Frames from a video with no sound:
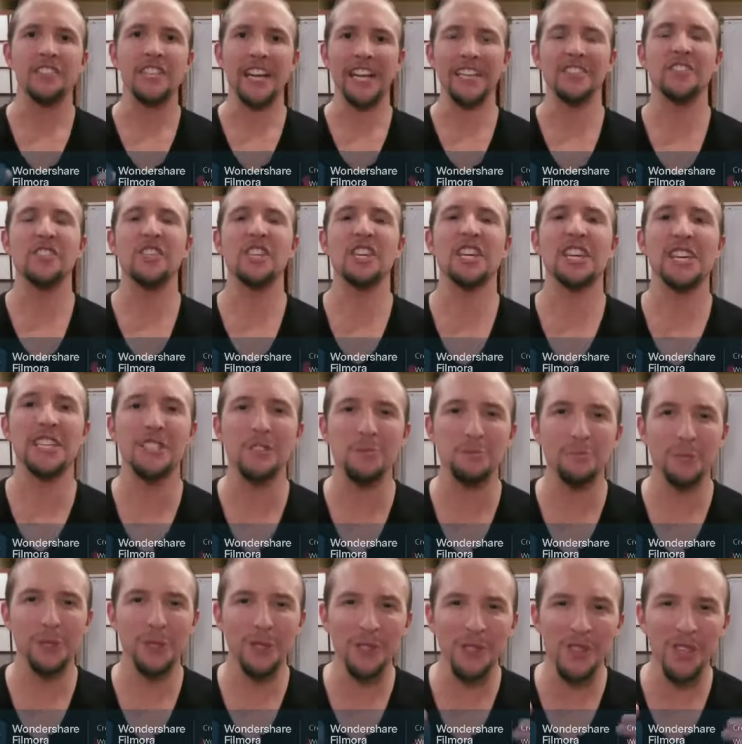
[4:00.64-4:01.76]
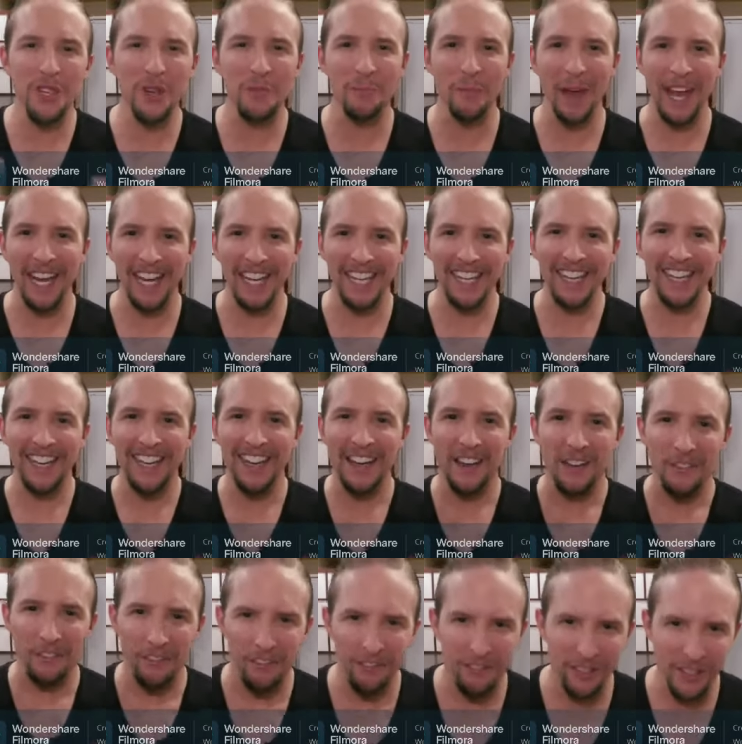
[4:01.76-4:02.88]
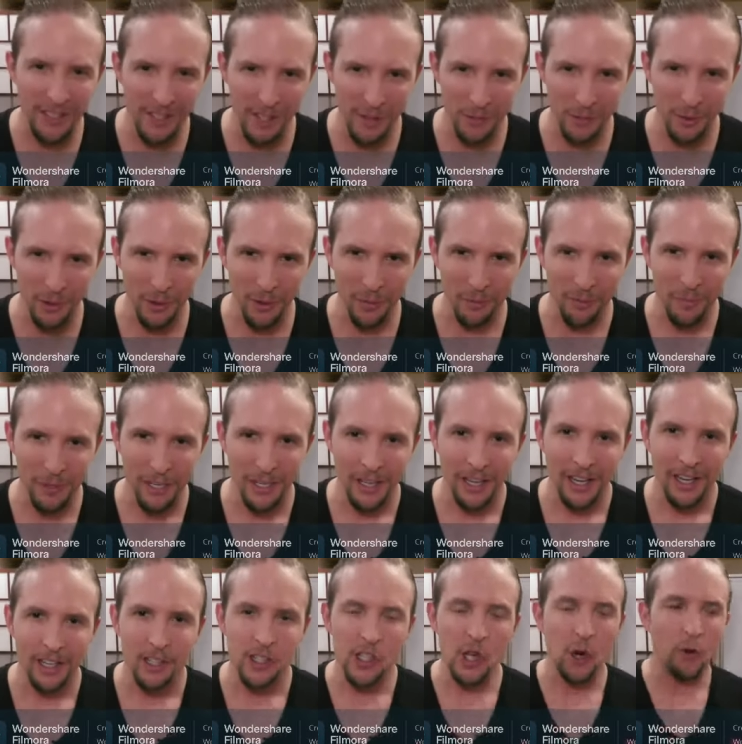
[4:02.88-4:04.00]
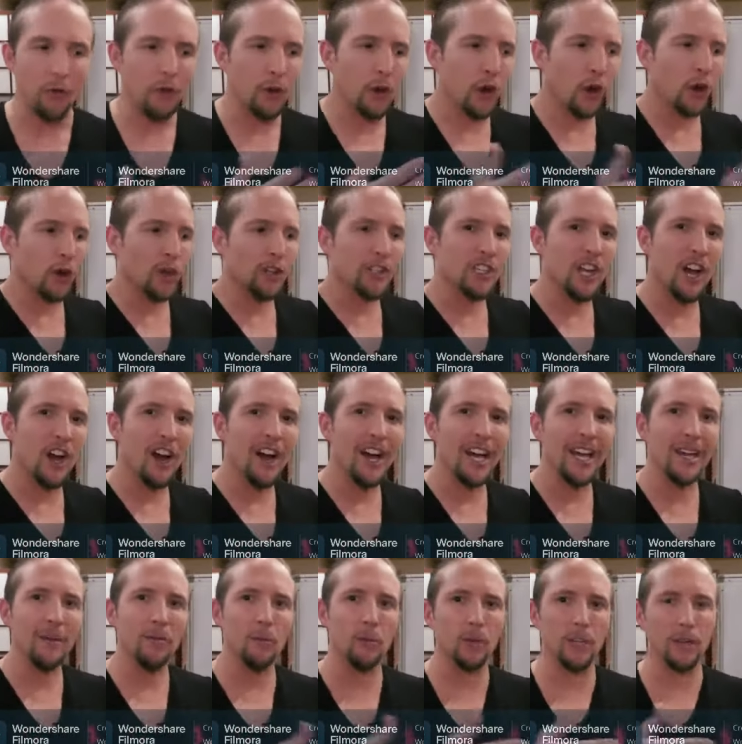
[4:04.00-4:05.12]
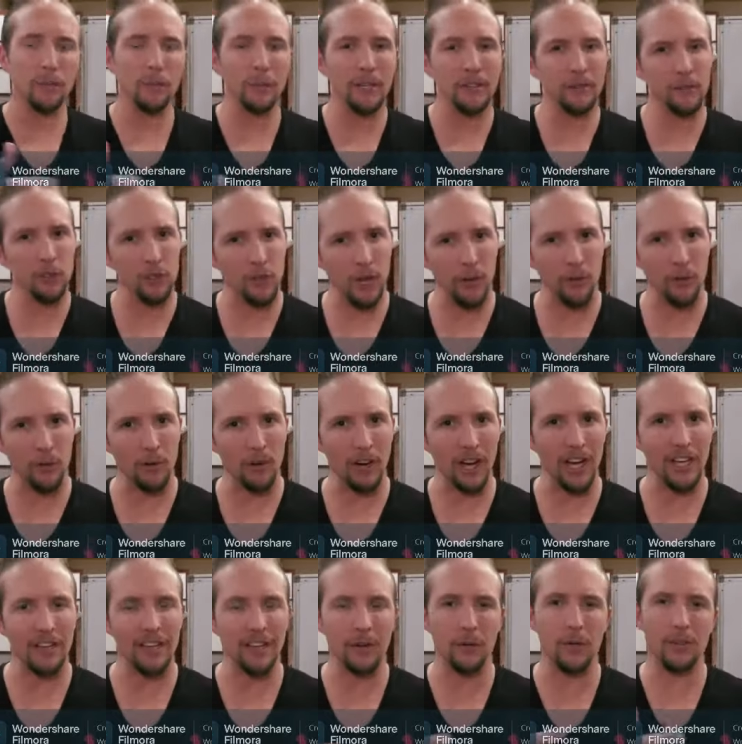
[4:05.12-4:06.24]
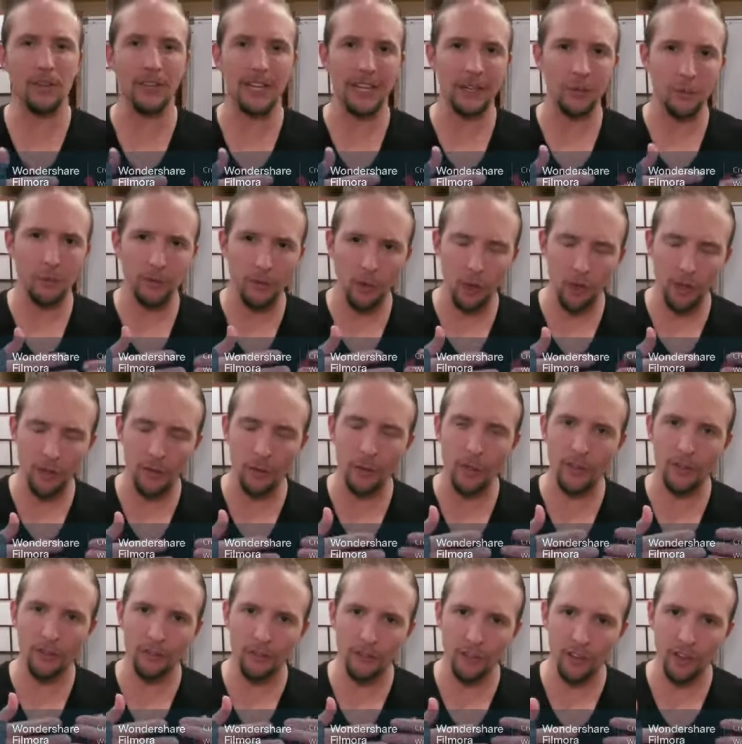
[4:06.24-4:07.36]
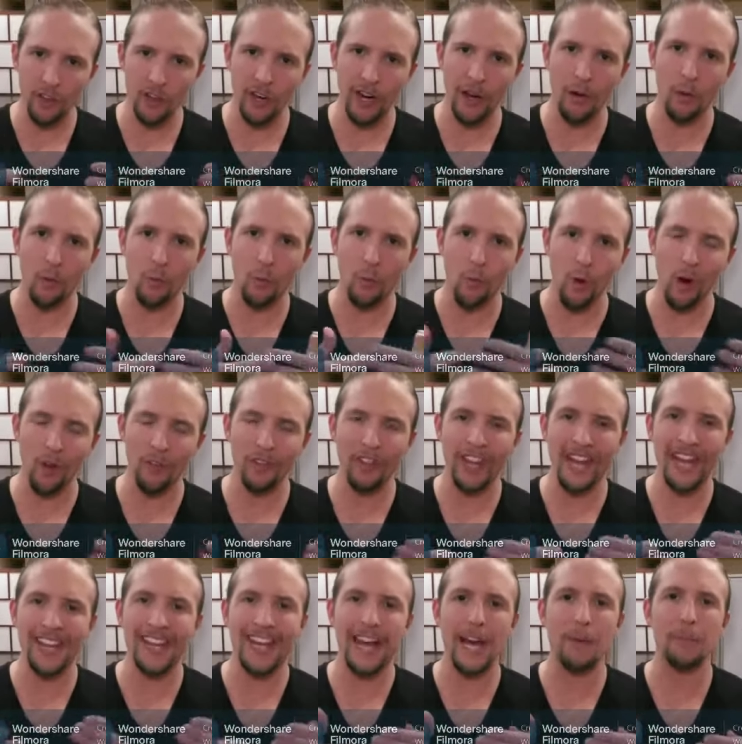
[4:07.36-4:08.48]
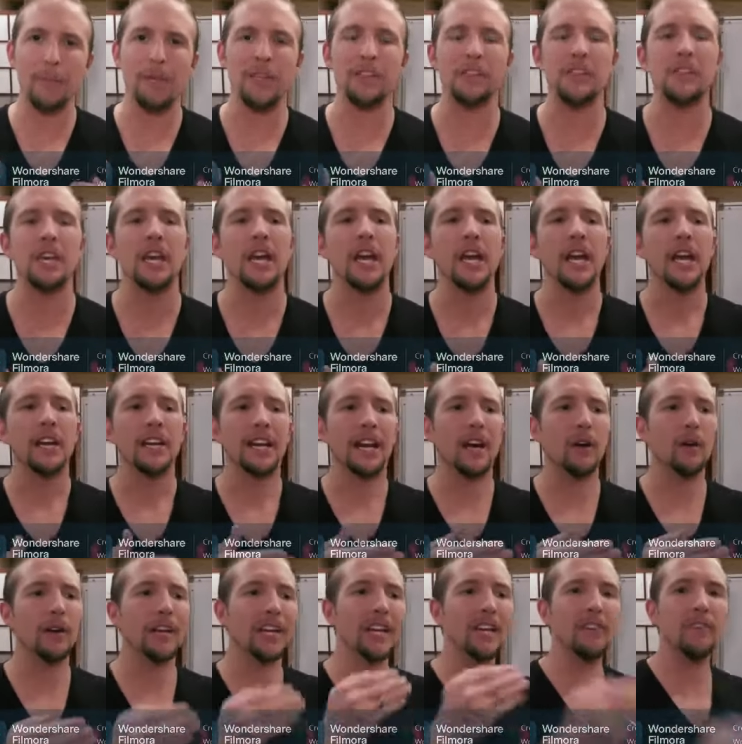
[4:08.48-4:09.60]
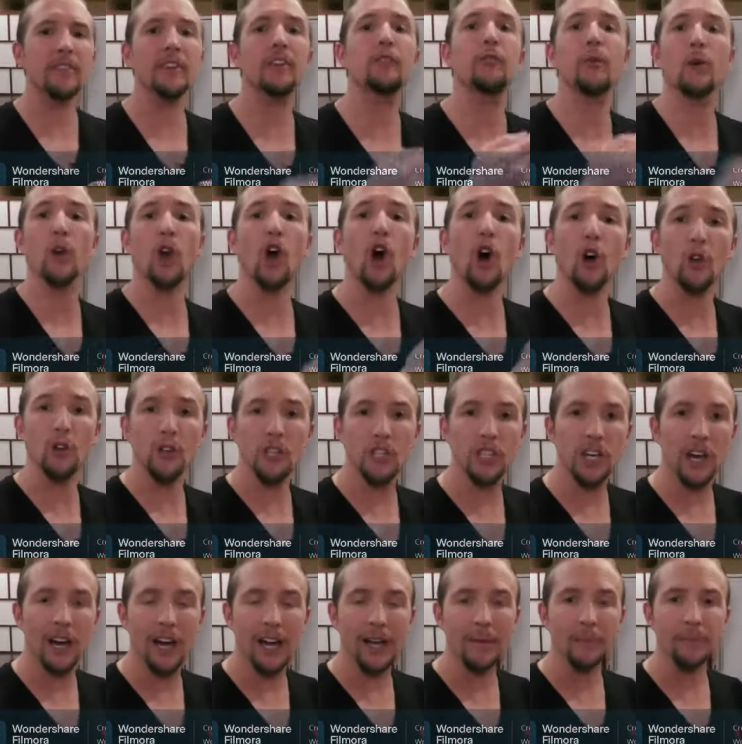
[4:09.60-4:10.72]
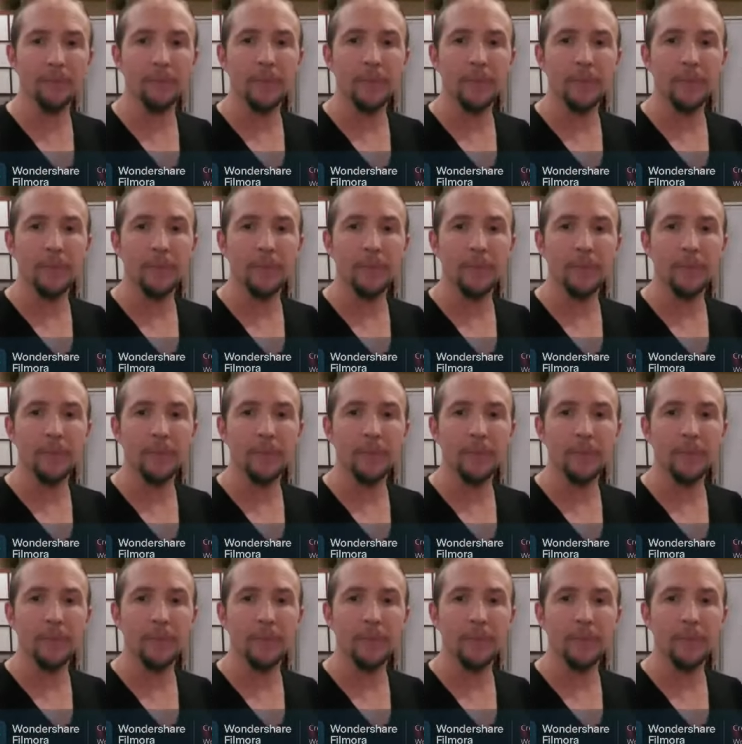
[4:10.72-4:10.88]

dancing is music made visible. So if we're not on time, we're in a bit of trouble, right? We've got to figure out what that gap is. Now, even if we're on time,